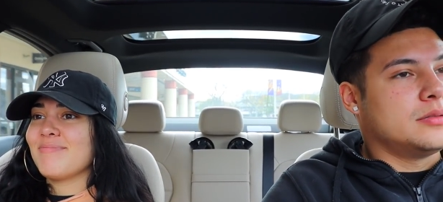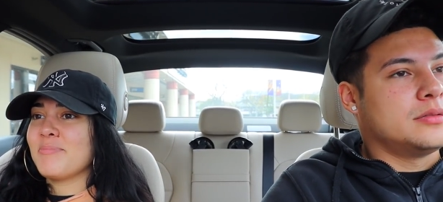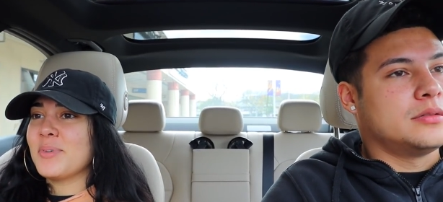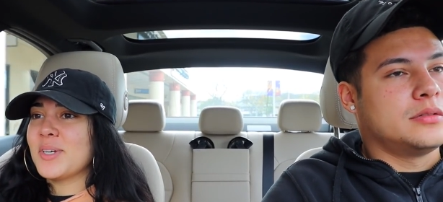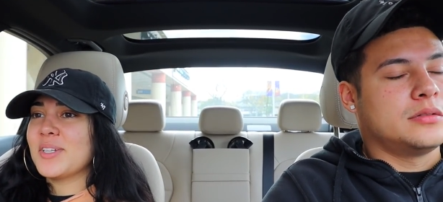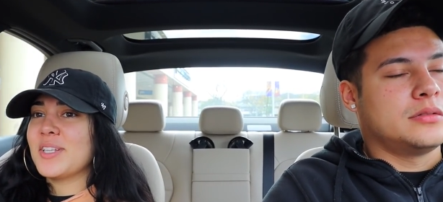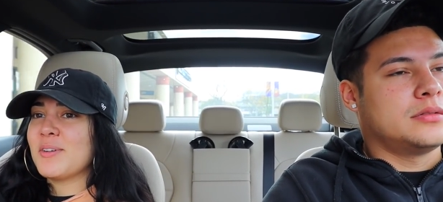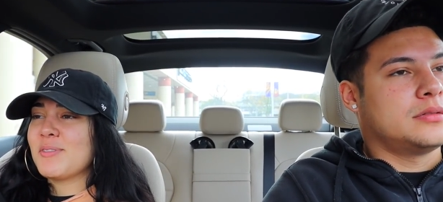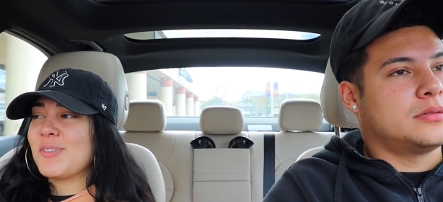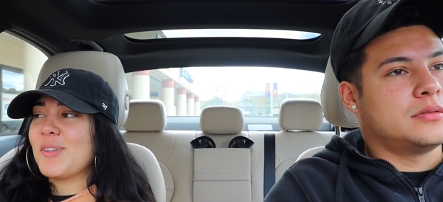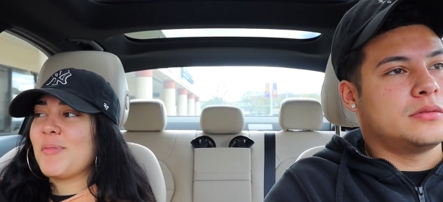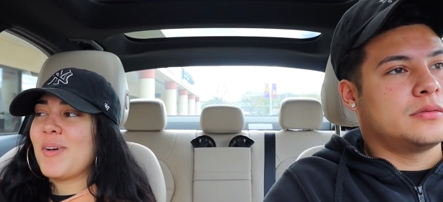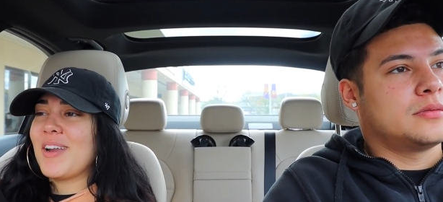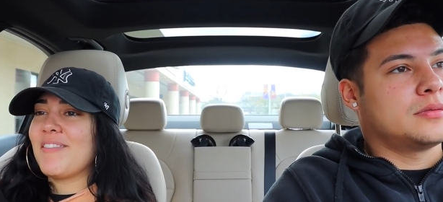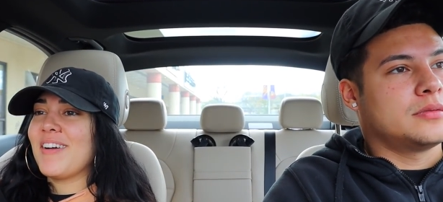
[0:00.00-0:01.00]
Speaker 1: But there was
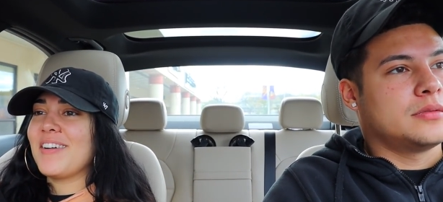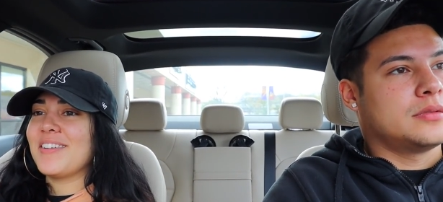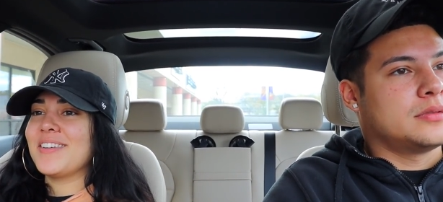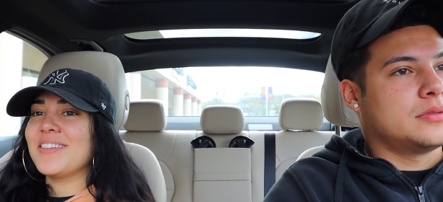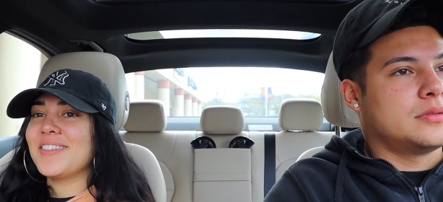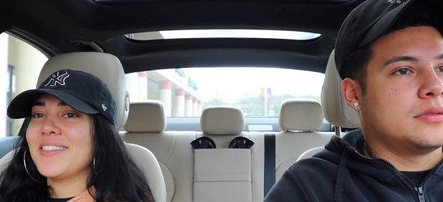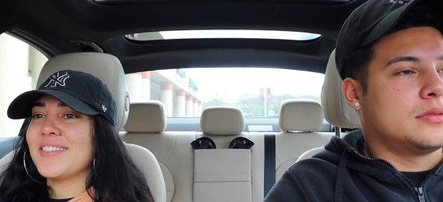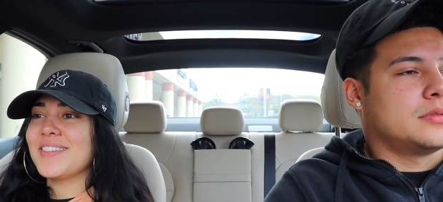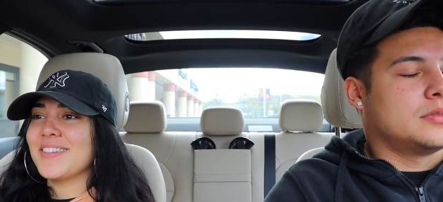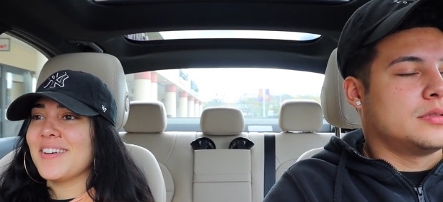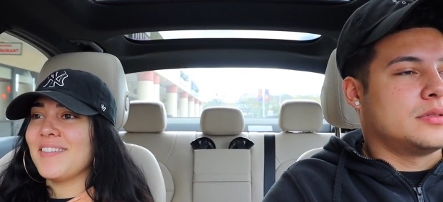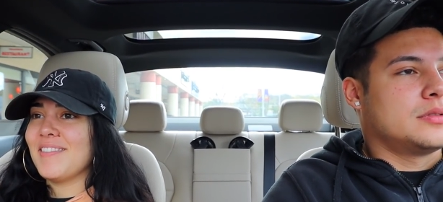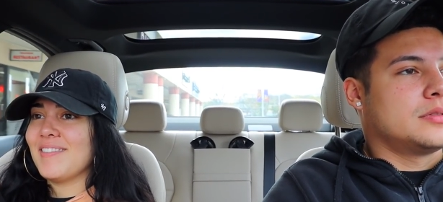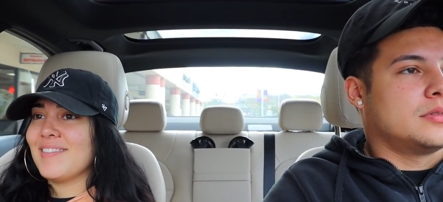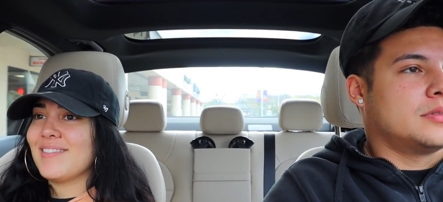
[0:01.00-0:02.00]
nobody around us,
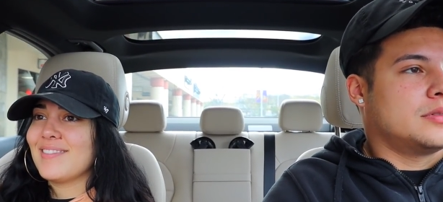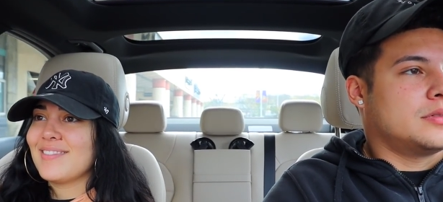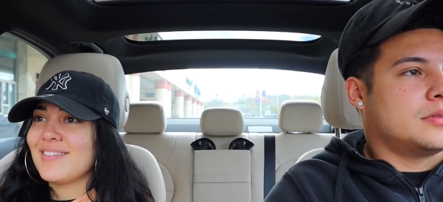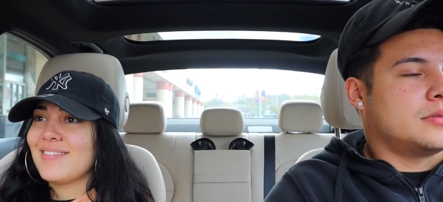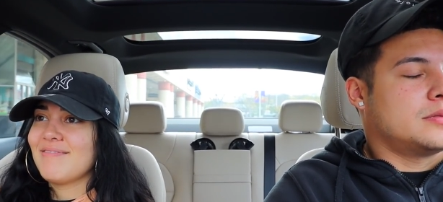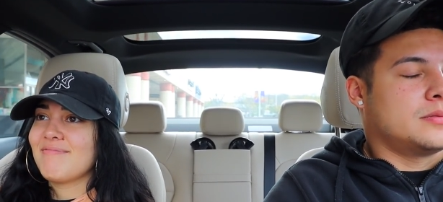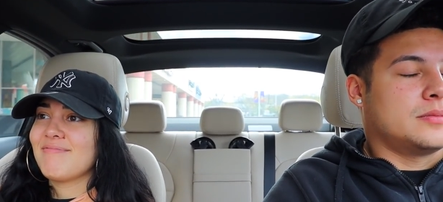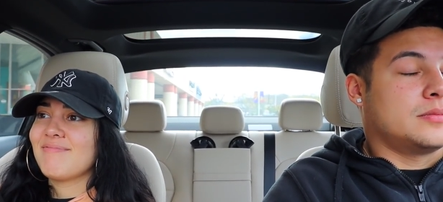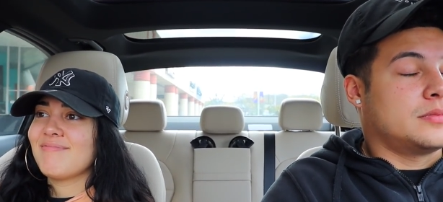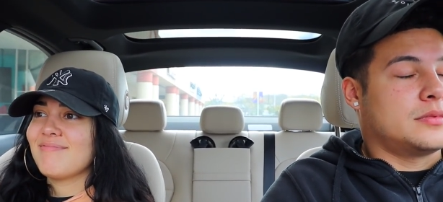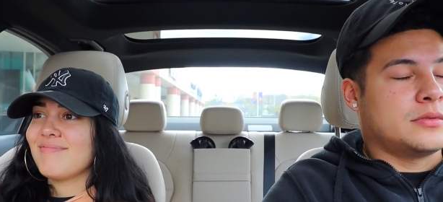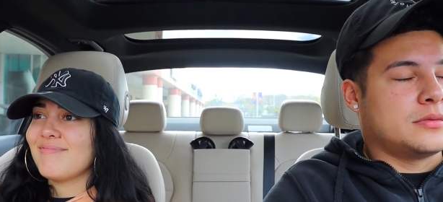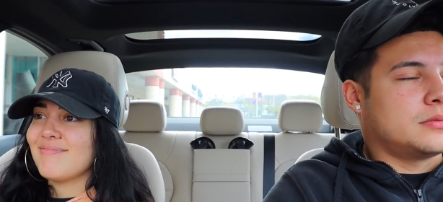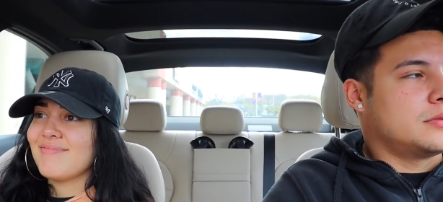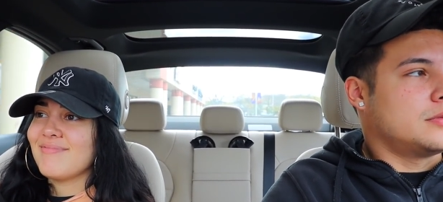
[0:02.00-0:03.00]
so
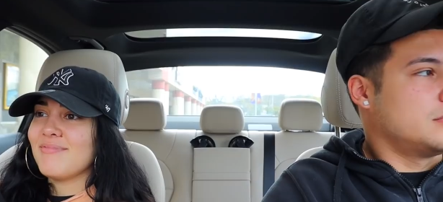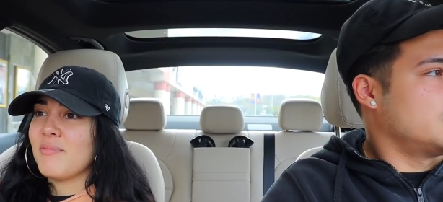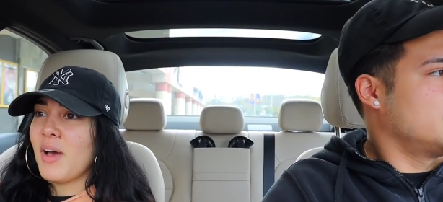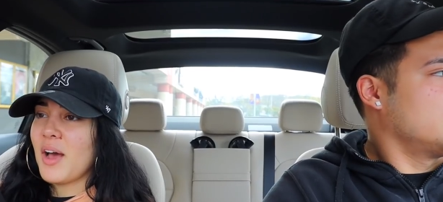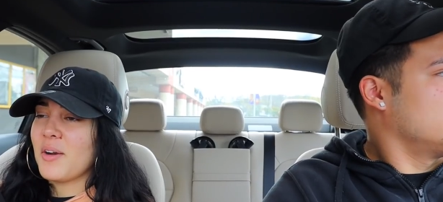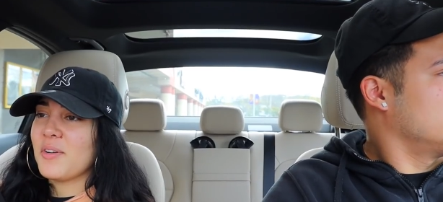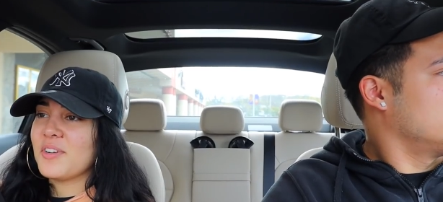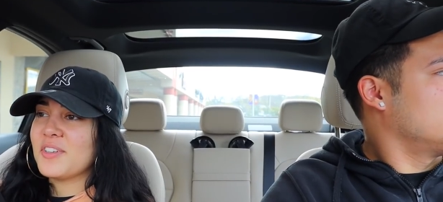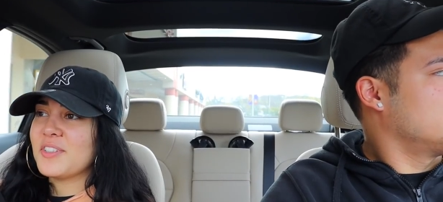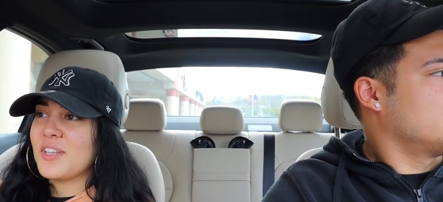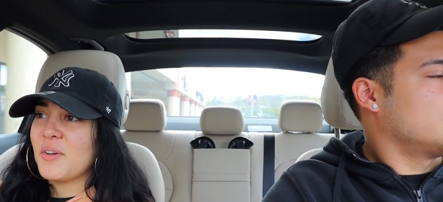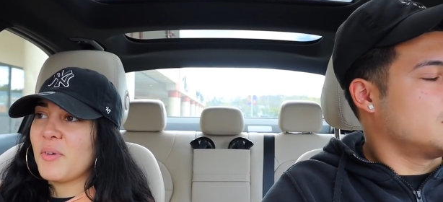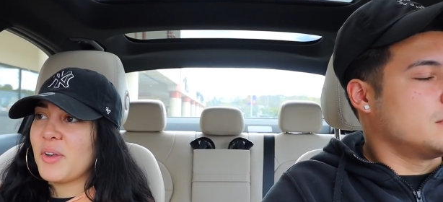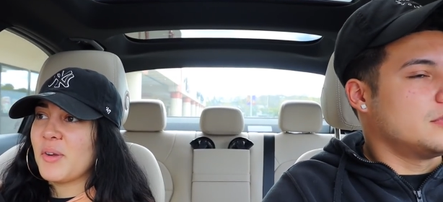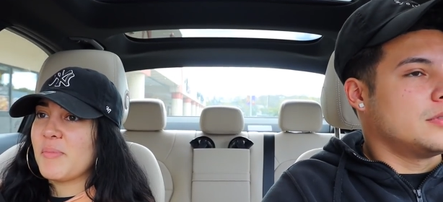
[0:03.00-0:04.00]
I don't
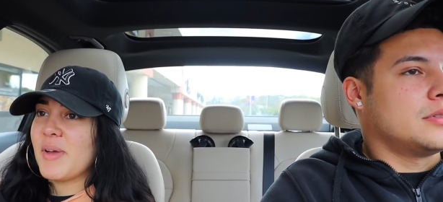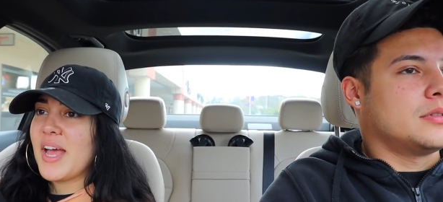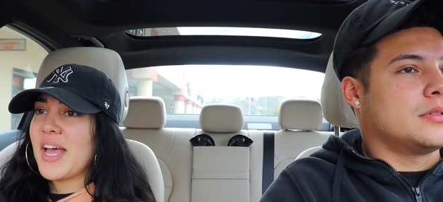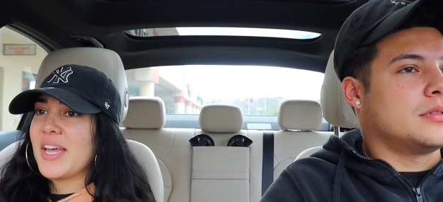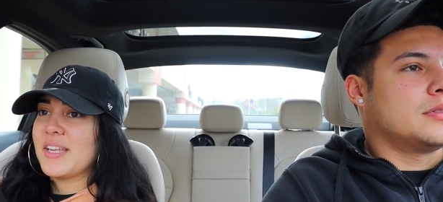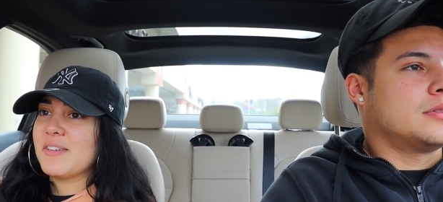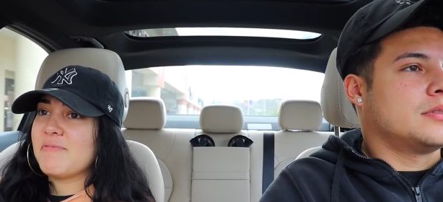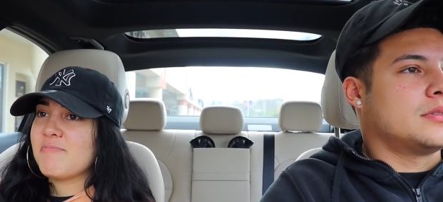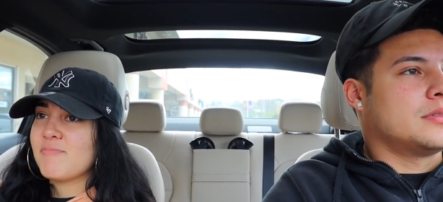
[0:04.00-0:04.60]
understand why you're mad.